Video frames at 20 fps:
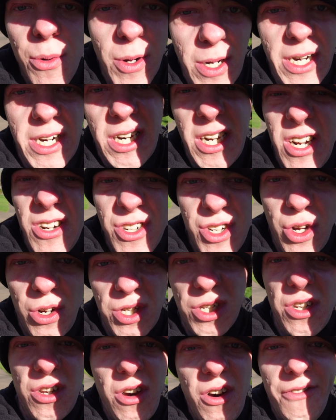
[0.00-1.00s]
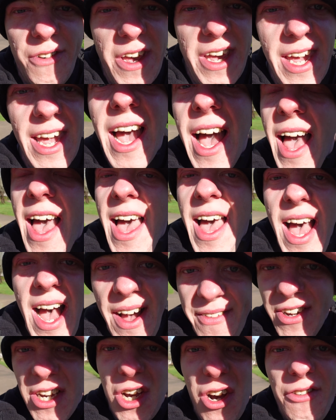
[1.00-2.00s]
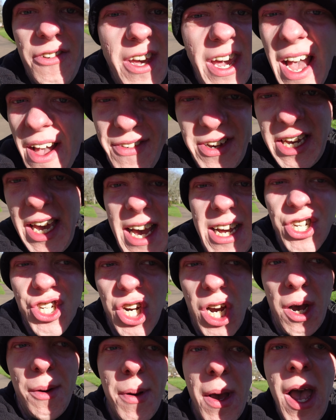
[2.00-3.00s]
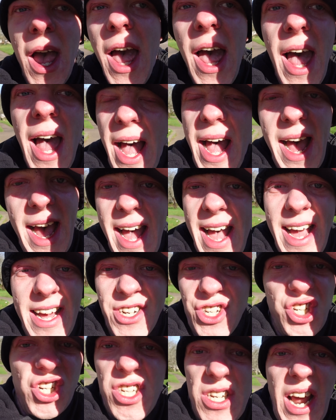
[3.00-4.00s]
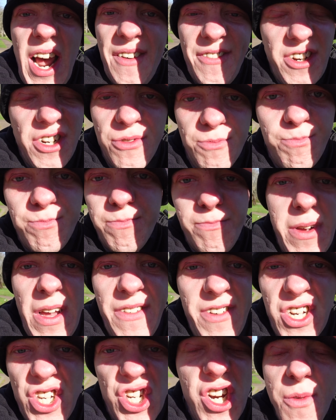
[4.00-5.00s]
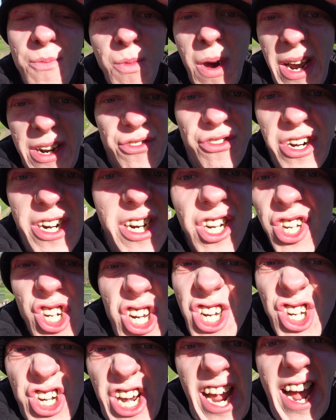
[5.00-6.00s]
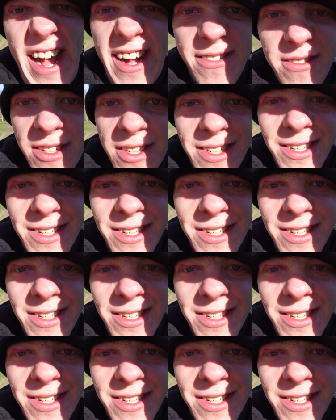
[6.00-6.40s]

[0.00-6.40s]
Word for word: We're going to go to Costa Coffee, have a coffee, have a catch up, and just have a bit of a chinwag, really, chit chat.